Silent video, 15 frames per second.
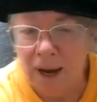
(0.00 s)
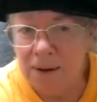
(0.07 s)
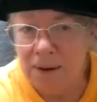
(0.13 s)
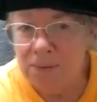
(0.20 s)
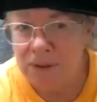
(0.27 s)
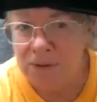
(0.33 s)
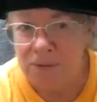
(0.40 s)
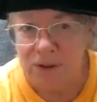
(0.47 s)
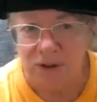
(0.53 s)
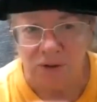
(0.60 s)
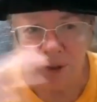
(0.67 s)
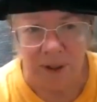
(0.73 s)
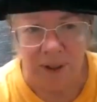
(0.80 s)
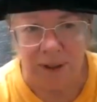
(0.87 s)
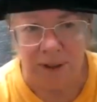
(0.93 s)
I was once
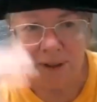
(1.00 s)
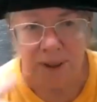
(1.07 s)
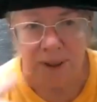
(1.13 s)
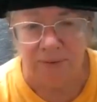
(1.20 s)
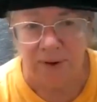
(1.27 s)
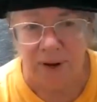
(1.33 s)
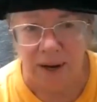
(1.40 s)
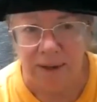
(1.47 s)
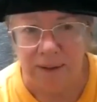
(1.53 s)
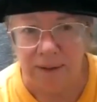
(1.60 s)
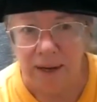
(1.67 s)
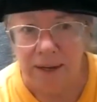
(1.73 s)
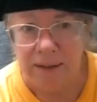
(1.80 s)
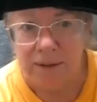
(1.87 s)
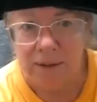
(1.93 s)
writing a set of
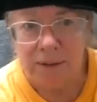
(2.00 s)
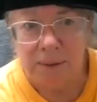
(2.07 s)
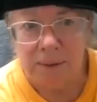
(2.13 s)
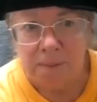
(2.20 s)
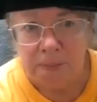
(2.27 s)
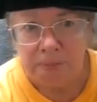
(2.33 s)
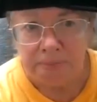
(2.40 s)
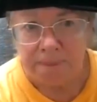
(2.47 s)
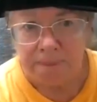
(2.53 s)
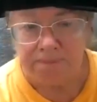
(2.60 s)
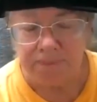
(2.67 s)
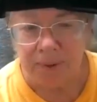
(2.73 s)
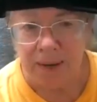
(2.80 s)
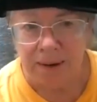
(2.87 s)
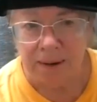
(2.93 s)
guidelines,
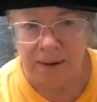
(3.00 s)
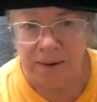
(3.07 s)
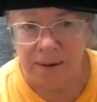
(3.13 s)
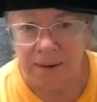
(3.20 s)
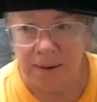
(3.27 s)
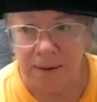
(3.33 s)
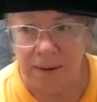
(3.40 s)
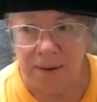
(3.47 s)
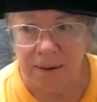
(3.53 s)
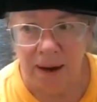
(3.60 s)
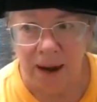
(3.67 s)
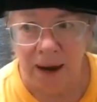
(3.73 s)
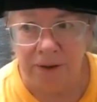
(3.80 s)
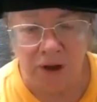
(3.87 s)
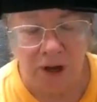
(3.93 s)
and
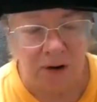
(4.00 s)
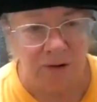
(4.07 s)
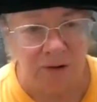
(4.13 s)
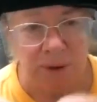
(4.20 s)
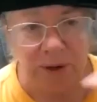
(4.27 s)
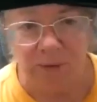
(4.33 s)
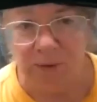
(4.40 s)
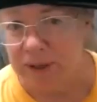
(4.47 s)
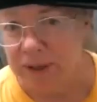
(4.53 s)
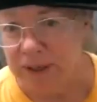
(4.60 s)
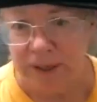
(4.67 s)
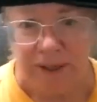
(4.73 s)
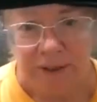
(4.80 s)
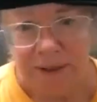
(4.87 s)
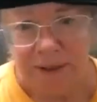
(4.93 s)
I thought it would be really
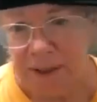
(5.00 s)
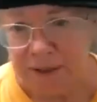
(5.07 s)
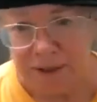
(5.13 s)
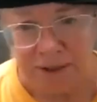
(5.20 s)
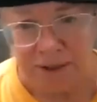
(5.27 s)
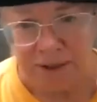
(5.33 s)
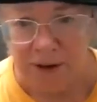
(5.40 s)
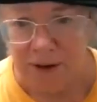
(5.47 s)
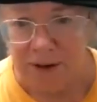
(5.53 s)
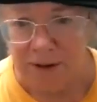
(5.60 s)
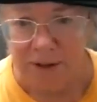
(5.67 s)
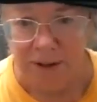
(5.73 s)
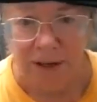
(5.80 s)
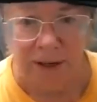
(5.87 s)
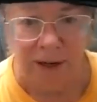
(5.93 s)
easy at the start,
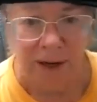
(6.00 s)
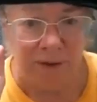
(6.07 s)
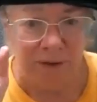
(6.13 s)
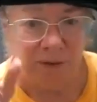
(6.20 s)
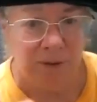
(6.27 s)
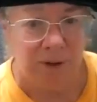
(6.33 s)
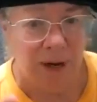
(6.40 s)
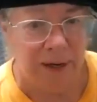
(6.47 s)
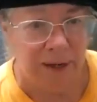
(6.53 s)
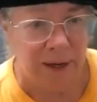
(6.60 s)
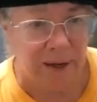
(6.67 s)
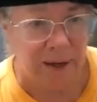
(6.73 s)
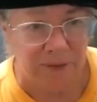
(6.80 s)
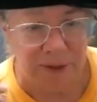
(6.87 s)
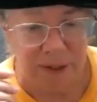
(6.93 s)
and I got through 9
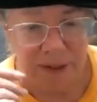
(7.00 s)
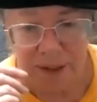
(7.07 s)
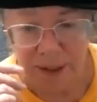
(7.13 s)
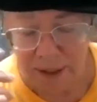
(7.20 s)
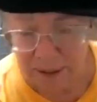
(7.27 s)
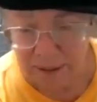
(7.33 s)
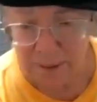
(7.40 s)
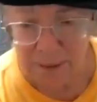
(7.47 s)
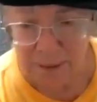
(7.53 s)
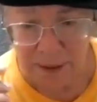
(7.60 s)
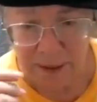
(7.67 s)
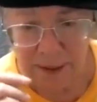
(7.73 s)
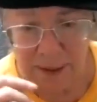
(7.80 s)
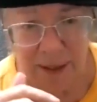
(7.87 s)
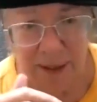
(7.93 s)
out of the 10.
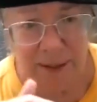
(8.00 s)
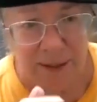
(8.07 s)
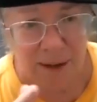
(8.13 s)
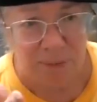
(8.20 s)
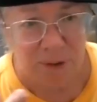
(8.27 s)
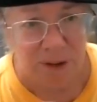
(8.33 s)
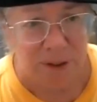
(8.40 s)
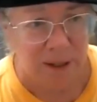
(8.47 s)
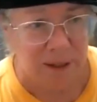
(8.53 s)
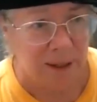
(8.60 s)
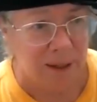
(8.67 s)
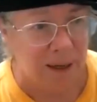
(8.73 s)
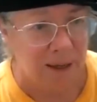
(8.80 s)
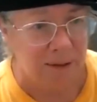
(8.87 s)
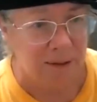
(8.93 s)
And number 10, I
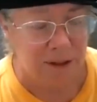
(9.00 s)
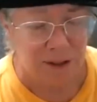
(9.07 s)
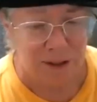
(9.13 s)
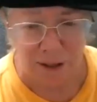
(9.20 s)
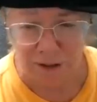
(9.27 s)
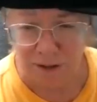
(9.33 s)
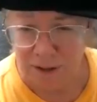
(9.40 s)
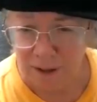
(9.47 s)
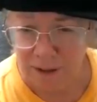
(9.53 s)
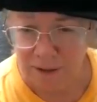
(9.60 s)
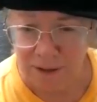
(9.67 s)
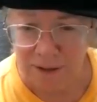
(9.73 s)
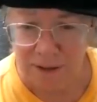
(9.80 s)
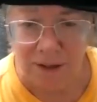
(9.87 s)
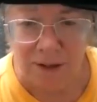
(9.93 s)
got
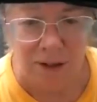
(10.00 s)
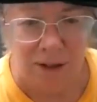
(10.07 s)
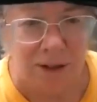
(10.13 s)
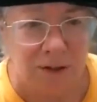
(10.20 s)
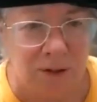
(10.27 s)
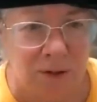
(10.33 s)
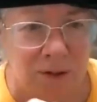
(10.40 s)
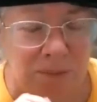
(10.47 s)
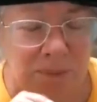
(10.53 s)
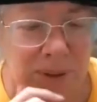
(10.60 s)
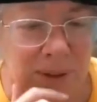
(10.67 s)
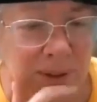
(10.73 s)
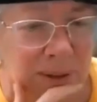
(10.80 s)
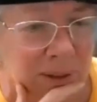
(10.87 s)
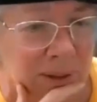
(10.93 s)
stuck. It took
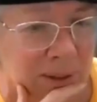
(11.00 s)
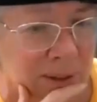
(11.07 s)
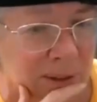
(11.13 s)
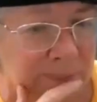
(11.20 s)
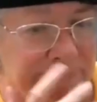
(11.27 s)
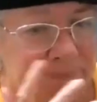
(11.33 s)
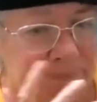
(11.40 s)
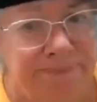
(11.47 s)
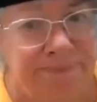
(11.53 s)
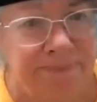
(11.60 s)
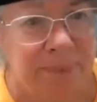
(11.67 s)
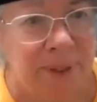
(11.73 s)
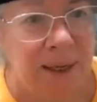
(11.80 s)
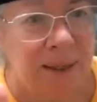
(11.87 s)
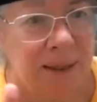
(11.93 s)
me
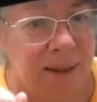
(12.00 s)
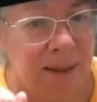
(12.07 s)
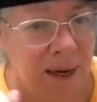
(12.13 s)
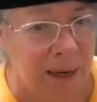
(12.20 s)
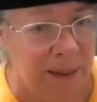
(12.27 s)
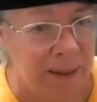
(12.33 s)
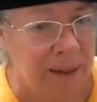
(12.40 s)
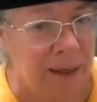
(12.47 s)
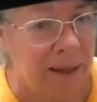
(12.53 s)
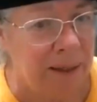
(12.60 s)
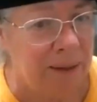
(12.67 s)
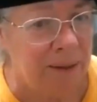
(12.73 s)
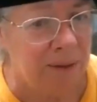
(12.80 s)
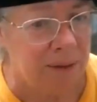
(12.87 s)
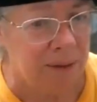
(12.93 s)
9
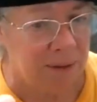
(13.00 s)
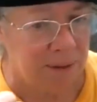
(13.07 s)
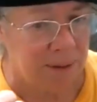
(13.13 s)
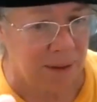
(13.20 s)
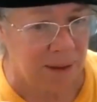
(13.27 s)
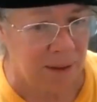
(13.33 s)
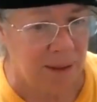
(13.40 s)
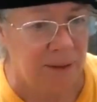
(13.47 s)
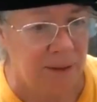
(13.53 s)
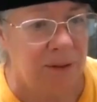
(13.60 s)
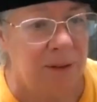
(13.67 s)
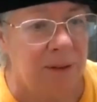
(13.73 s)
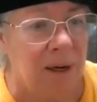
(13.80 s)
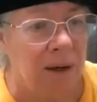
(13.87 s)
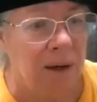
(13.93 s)
days to get
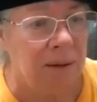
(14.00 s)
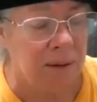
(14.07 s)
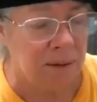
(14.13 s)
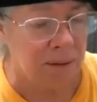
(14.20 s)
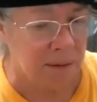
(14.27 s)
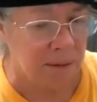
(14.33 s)
unstuck.